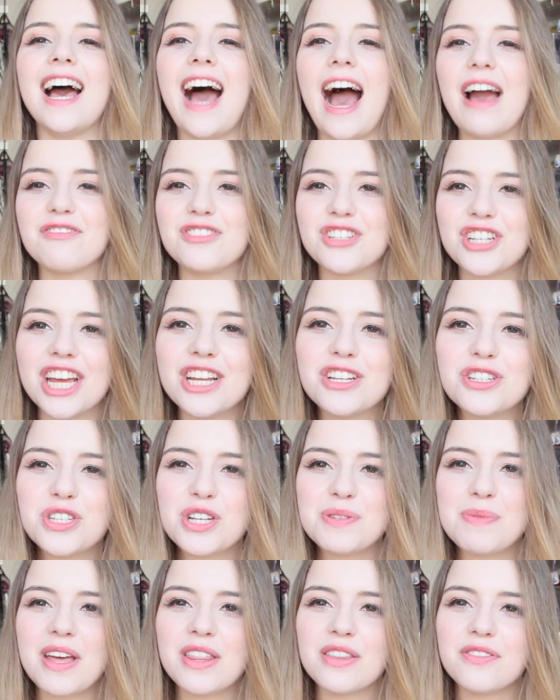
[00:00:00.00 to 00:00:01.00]
I've changed the
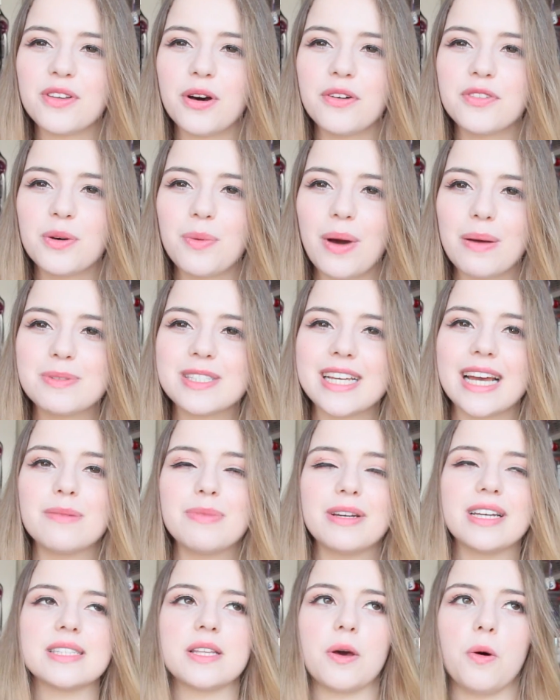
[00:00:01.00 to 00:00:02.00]
domain of the website
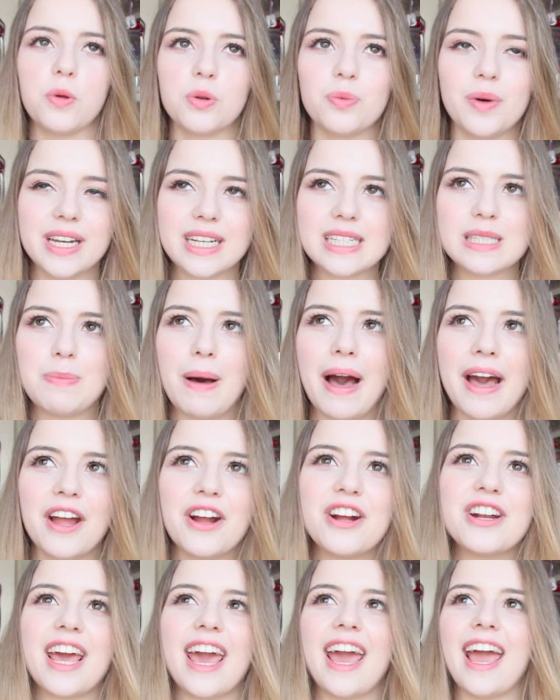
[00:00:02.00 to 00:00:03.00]
because the old one
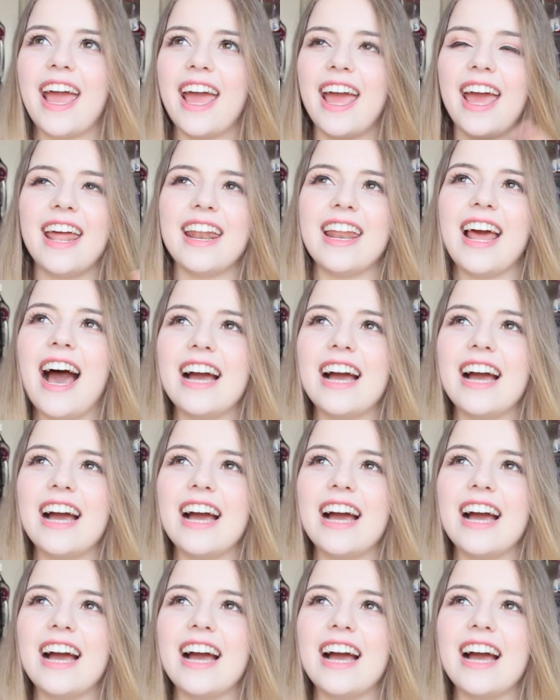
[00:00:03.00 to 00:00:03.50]
expired and